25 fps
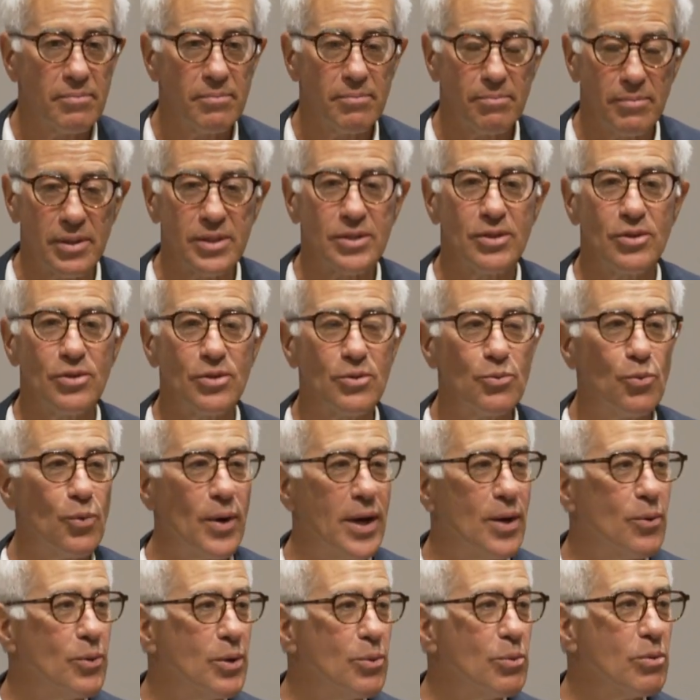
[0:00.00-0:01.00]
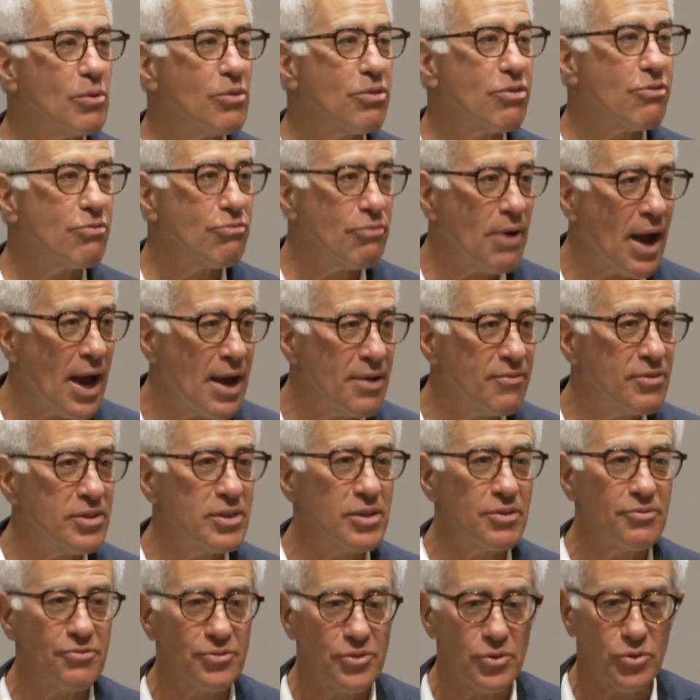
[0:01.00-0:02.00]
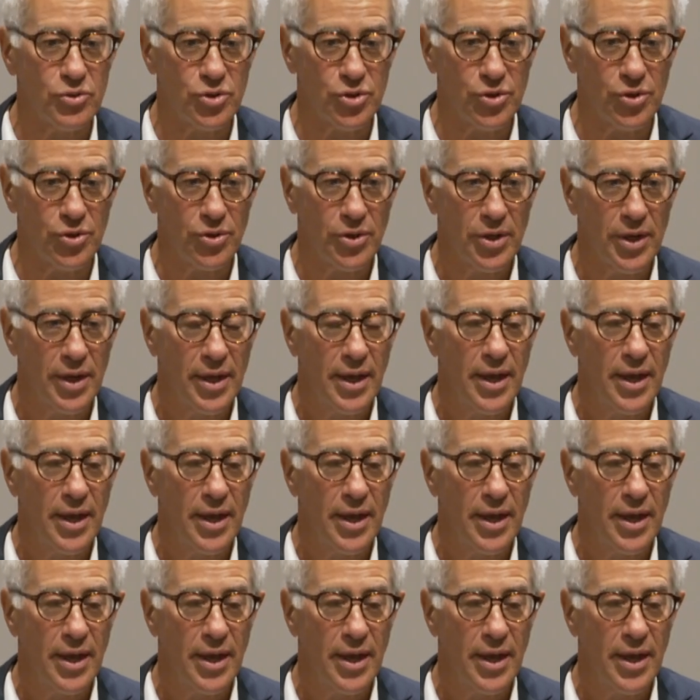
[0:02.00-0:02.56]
but to the way we will thrive in the future.